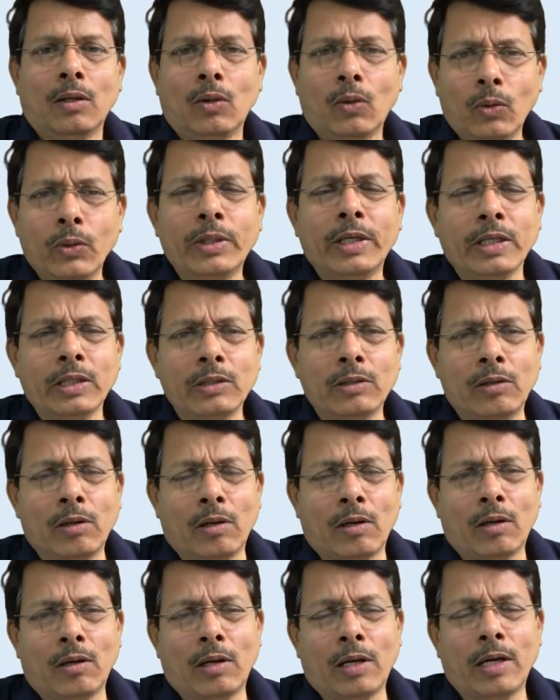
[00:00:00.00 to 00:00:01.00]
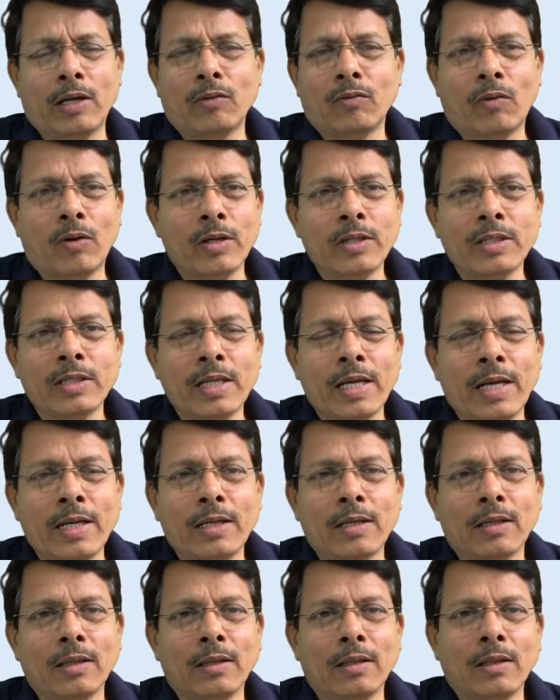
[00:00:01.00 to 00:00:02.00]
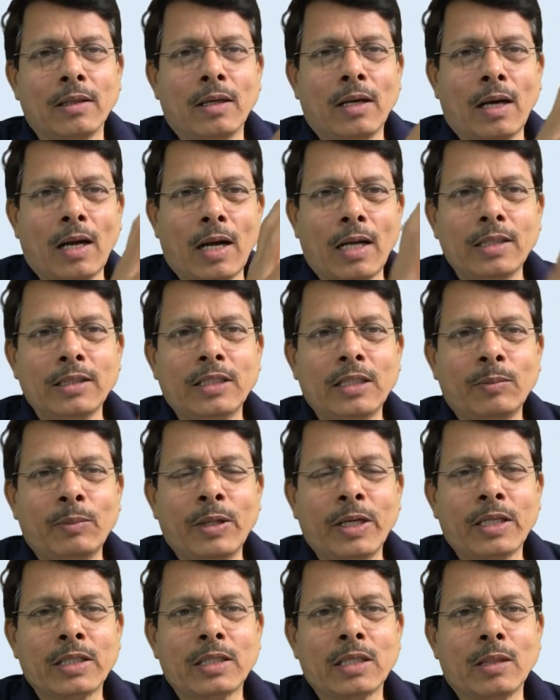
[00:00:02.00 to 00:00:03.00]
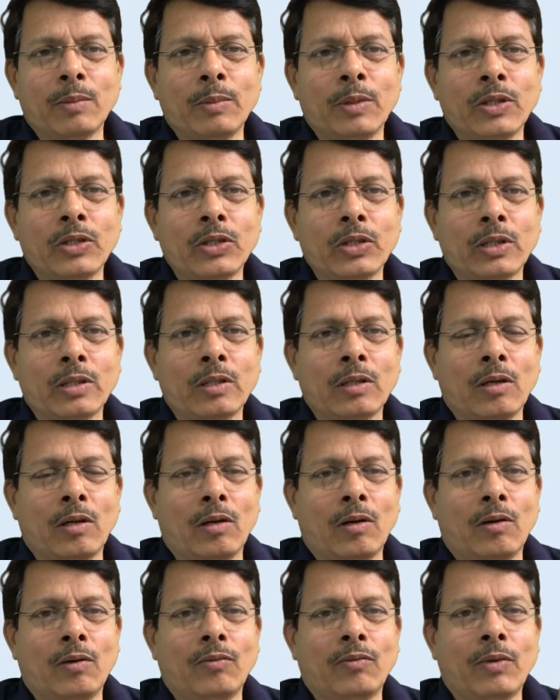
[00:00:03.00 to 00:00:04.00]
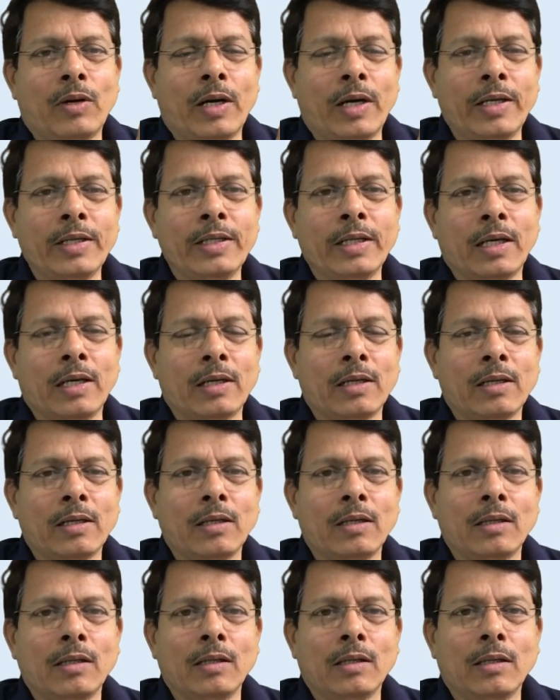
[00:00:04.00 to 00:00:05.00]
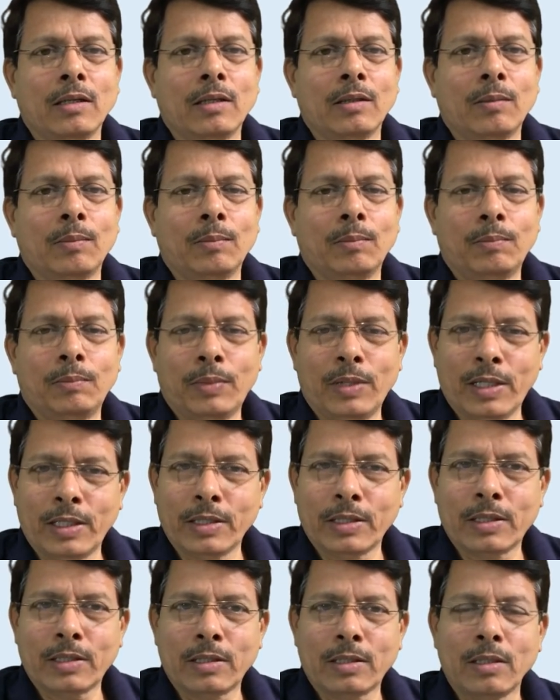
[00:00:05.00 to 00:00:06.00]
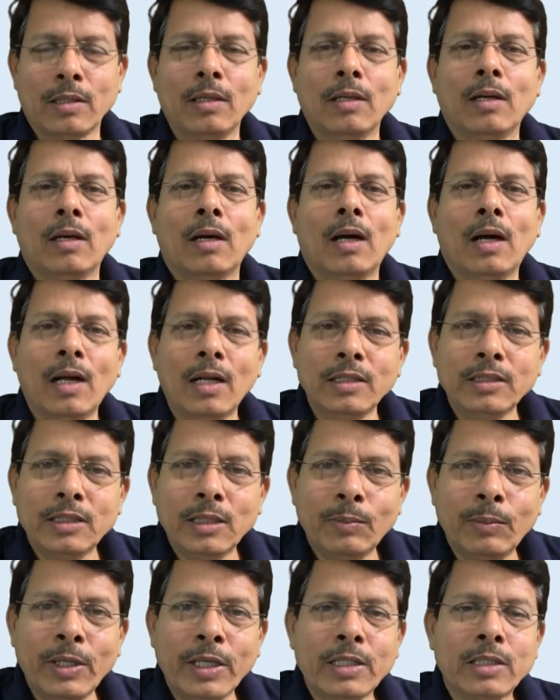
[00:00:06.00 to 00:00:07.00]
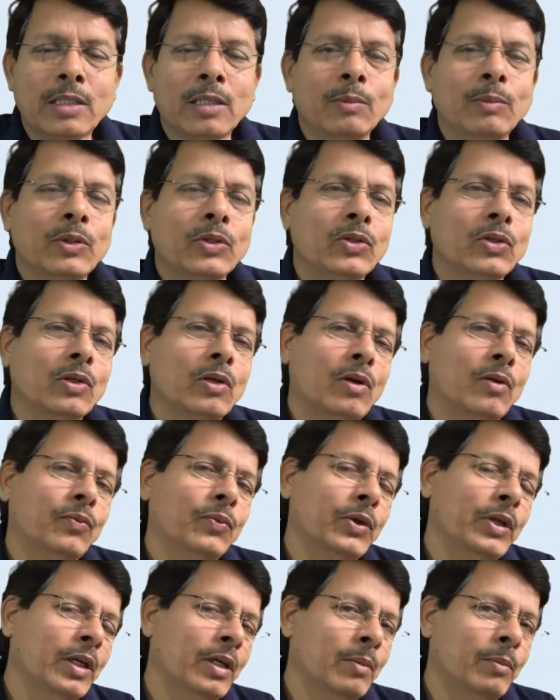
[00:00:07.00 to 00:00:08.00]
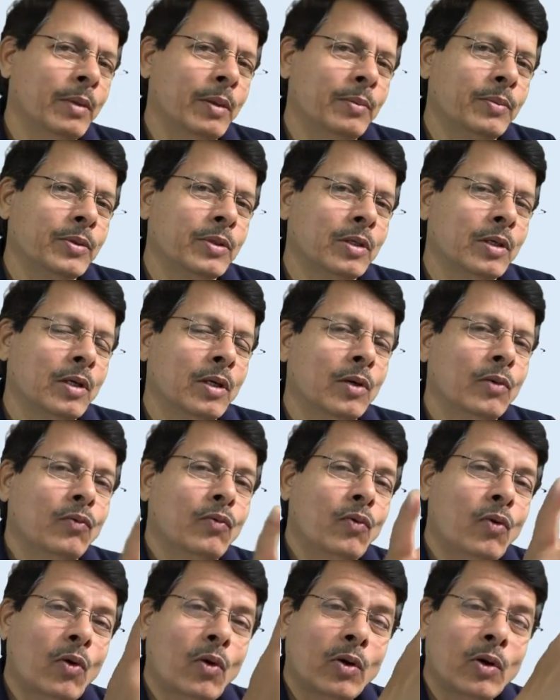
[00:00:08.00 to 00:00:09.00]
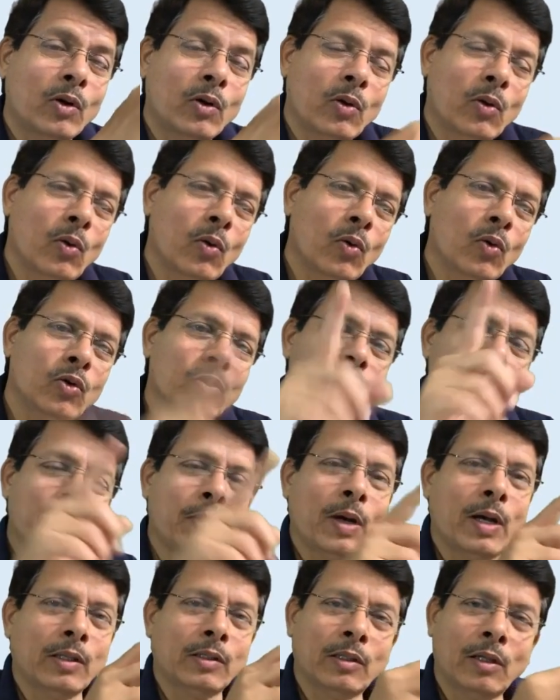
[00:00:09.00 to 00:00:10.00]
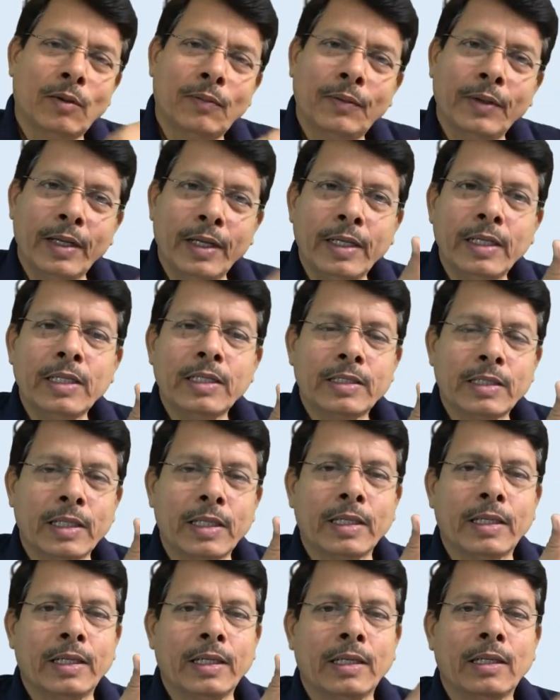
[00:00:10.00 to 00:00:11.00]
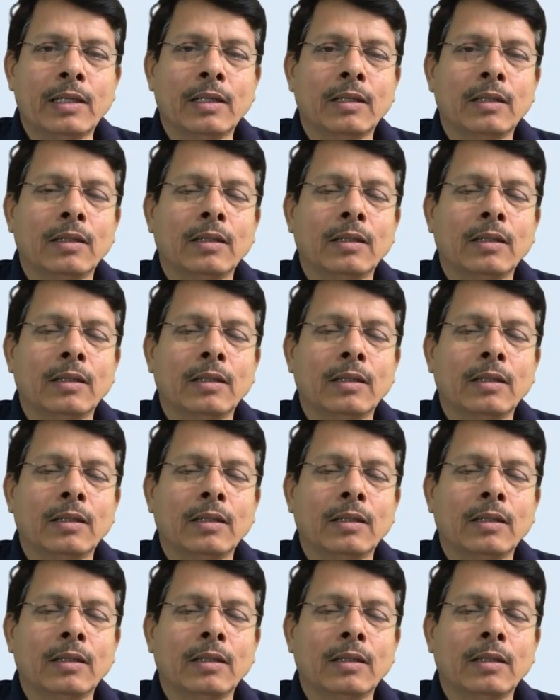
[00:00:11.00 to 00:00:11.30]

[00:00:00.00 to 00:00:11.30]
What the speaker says: voltage law. And what is that? Algebraic summation of IR plus algebraic summation of EMFs for a closed path of any circuit